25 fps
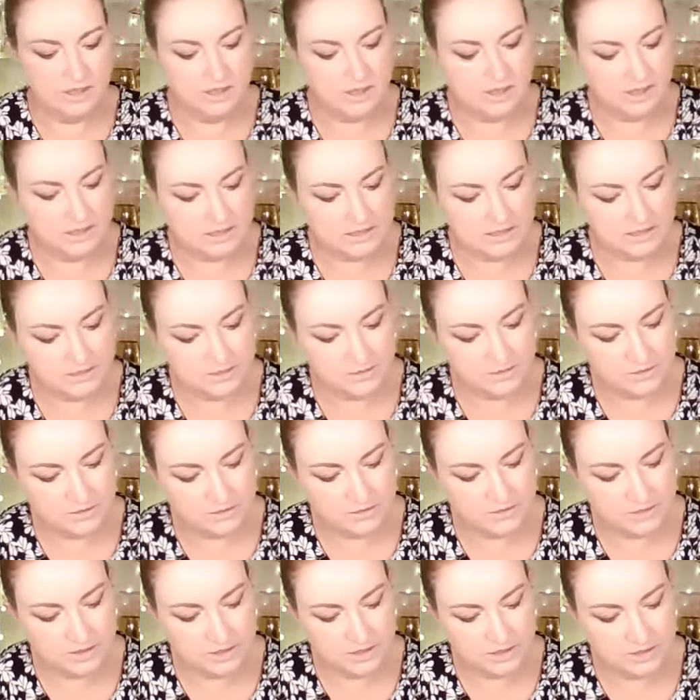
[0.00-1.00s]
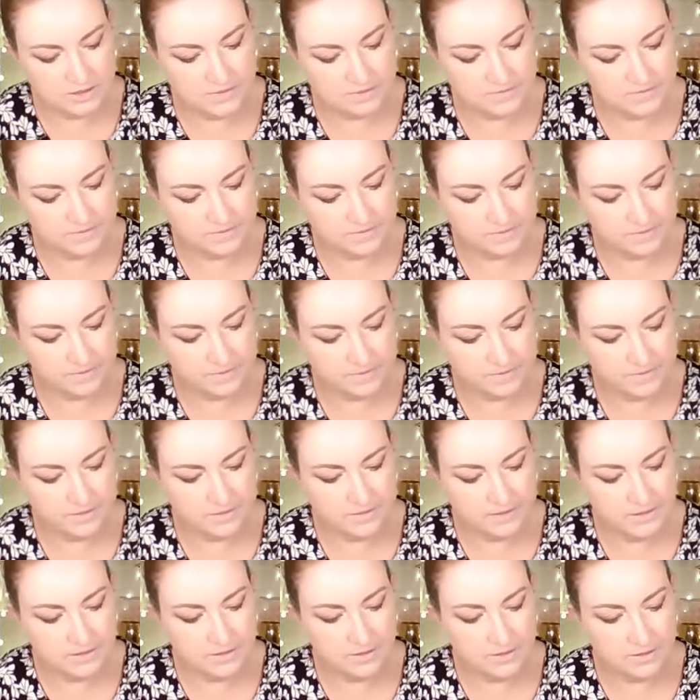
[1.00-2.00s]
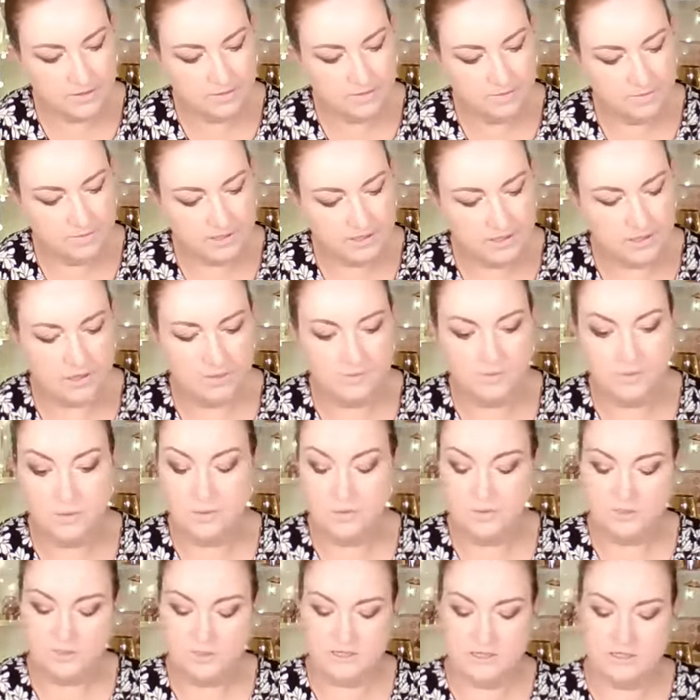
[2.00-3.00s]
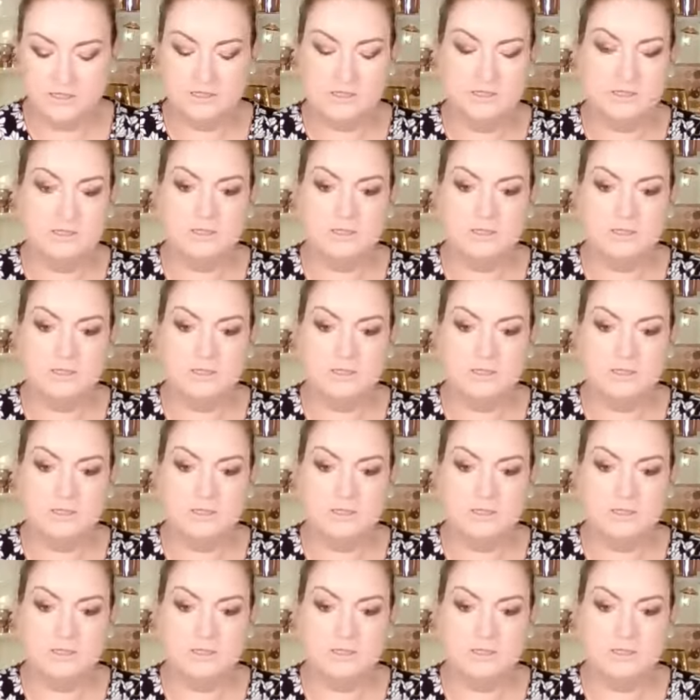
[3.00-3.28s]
It's Laguna, but I bought this